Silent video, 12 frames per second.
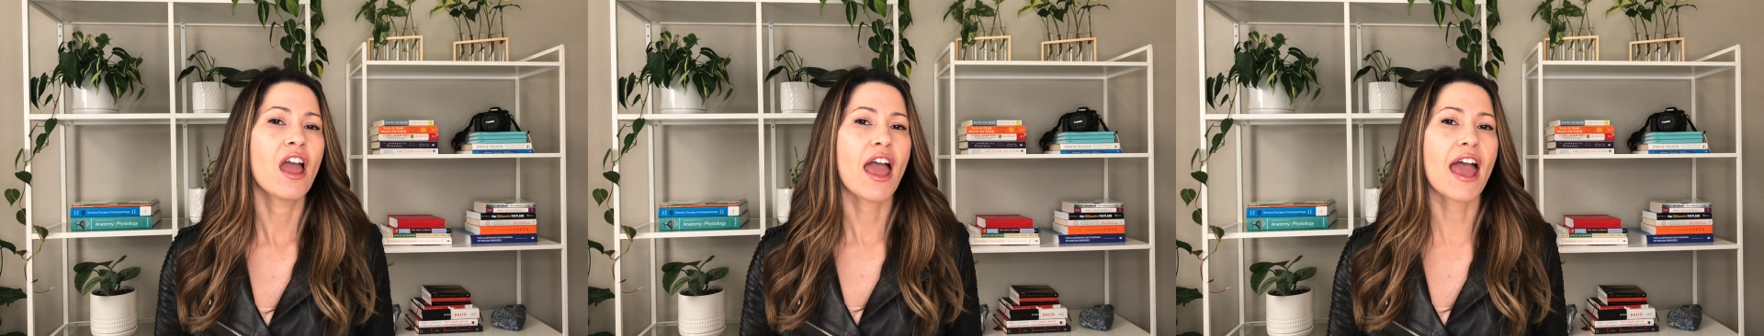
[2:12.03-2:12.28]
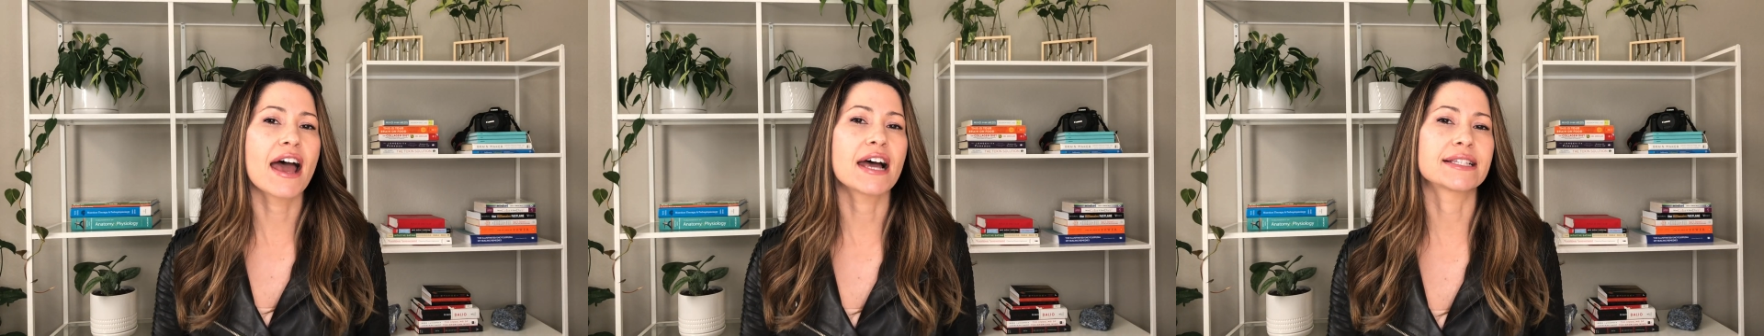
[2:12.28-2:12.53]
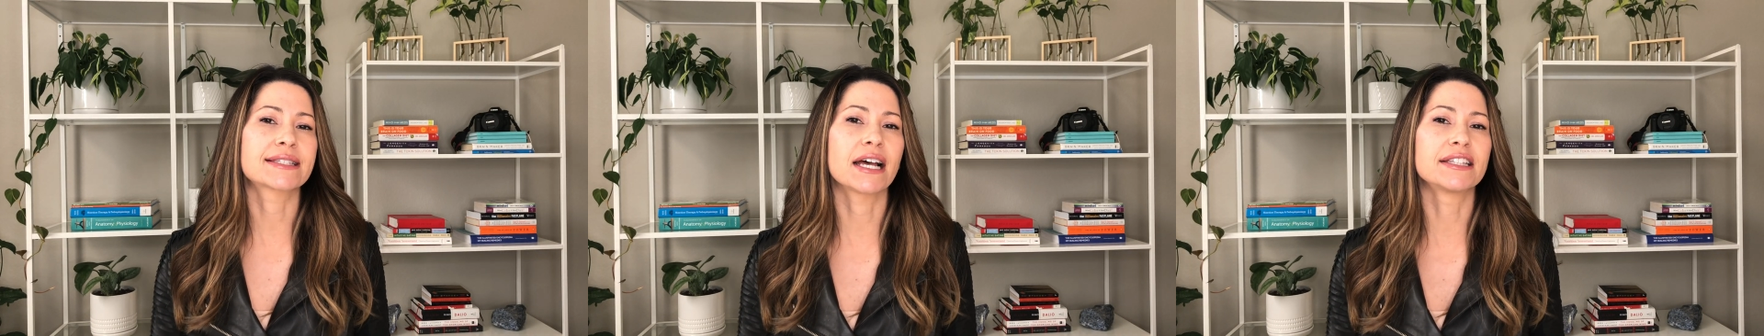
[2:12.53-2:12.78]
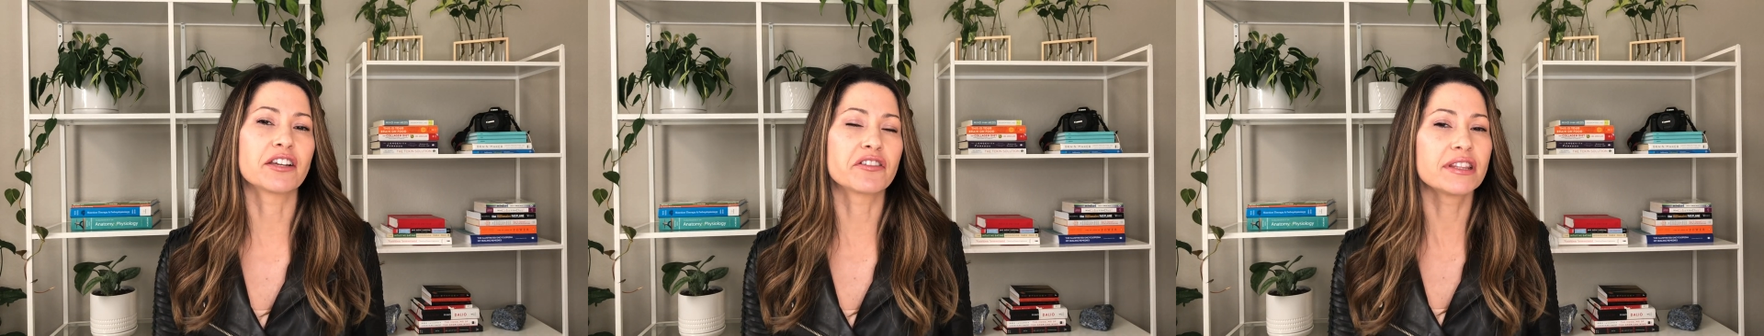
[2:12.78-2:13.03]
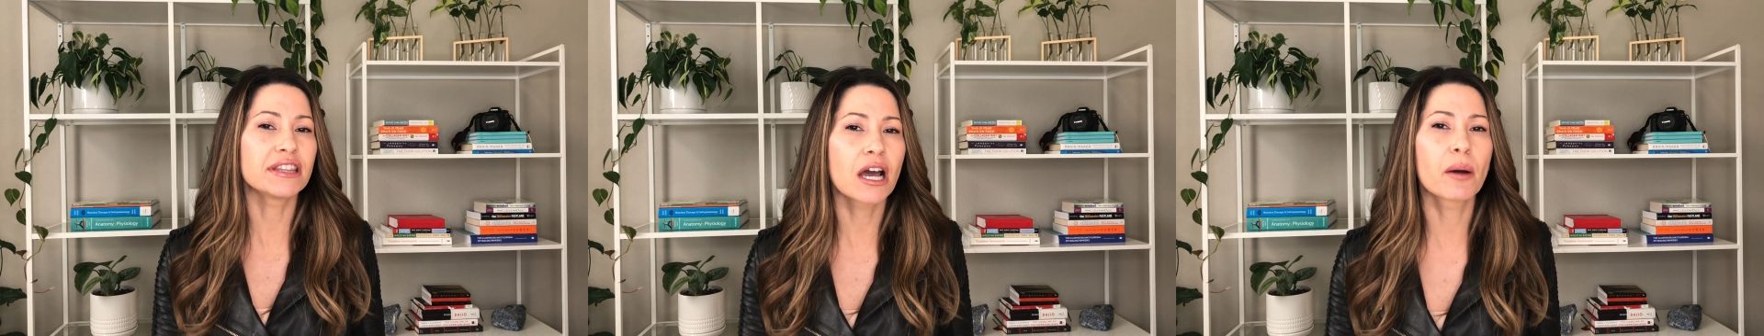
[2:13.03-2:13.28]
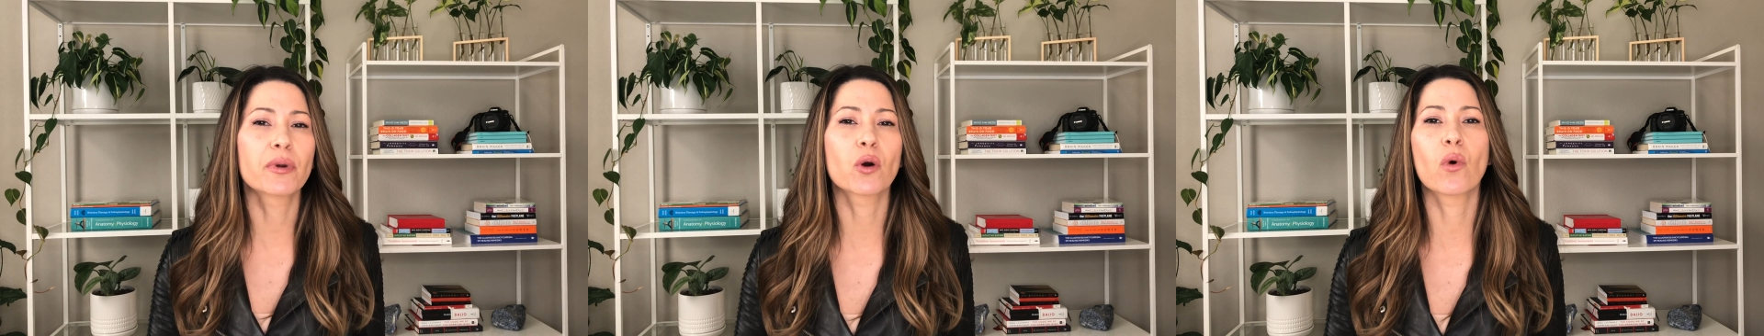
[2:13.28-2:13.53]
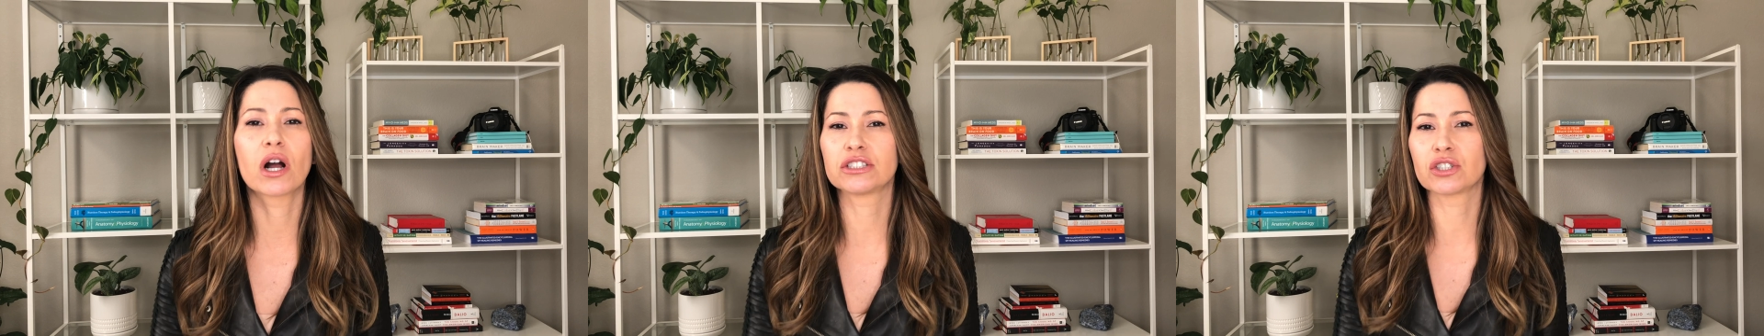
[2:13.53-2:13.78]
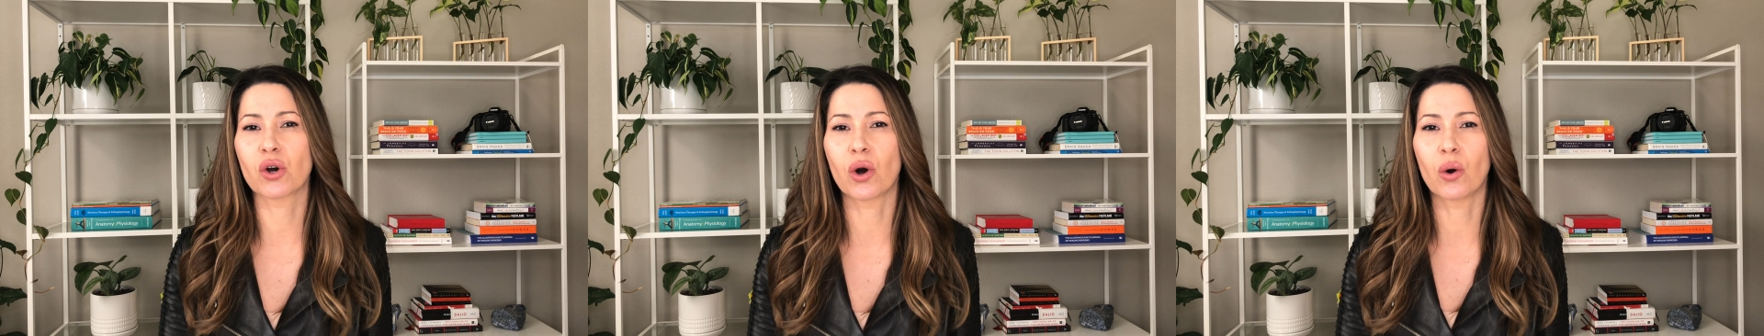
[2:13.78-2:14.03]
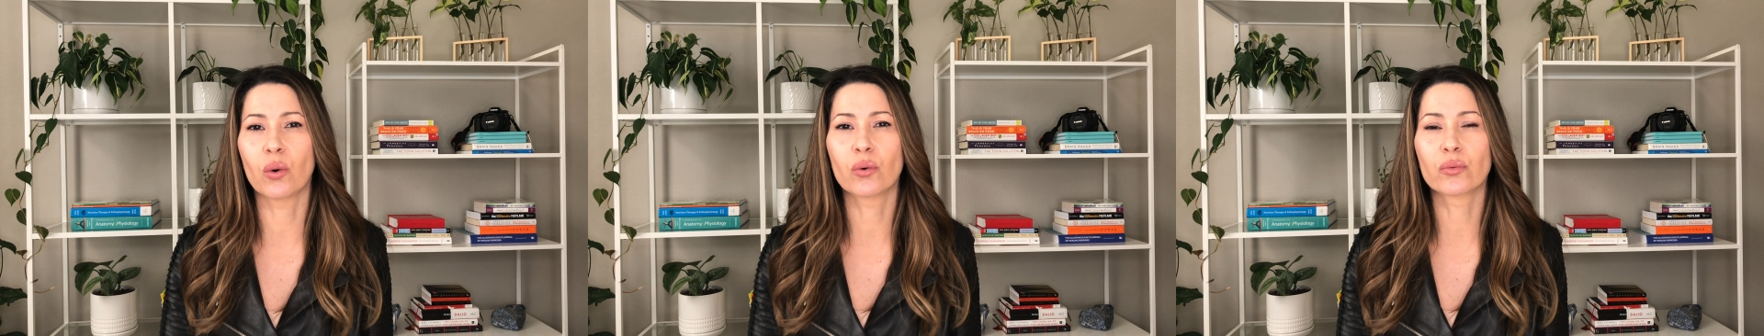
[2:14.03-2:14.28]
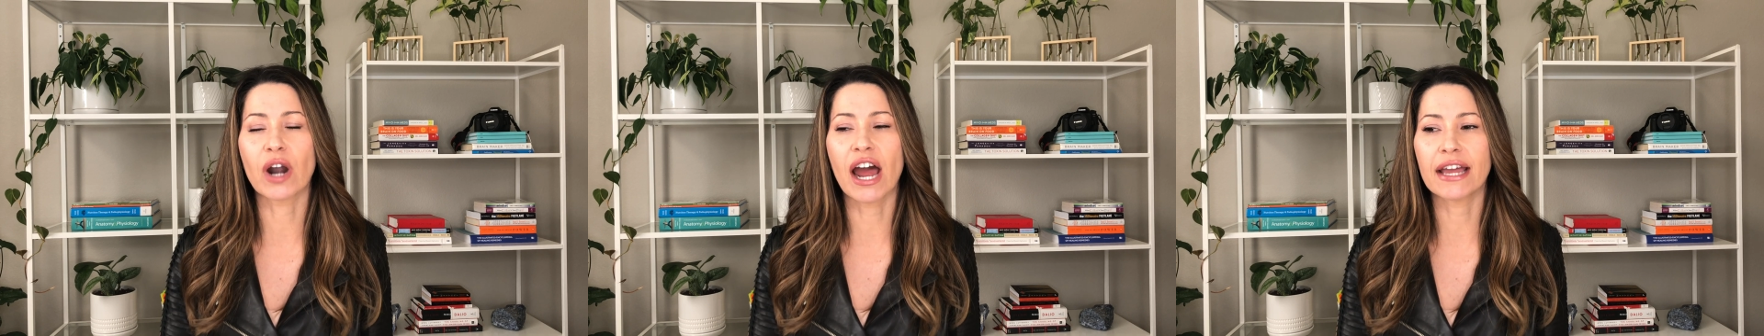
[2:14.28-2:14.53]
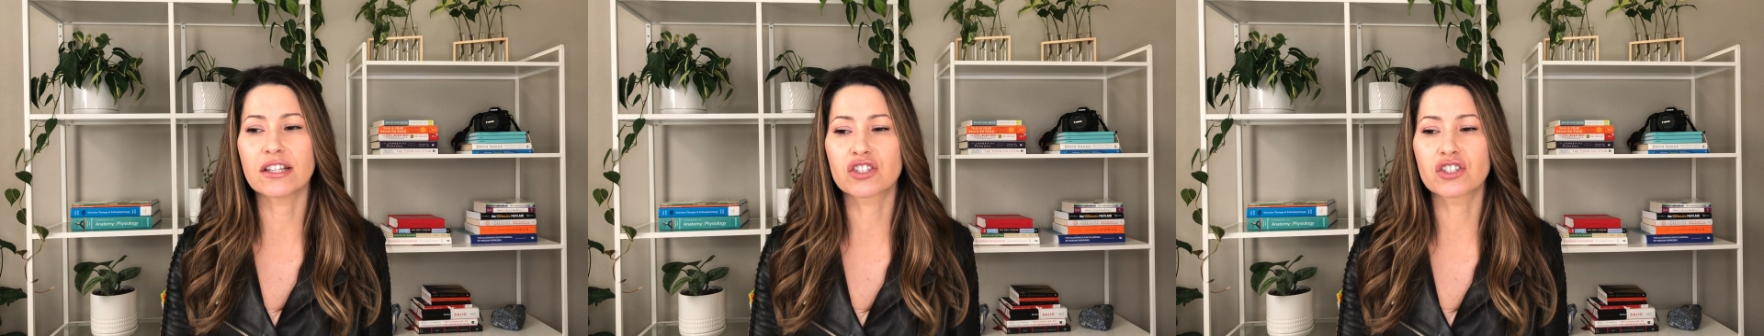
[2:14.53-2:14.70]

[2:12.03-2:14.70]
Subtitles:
as the number one goal, right?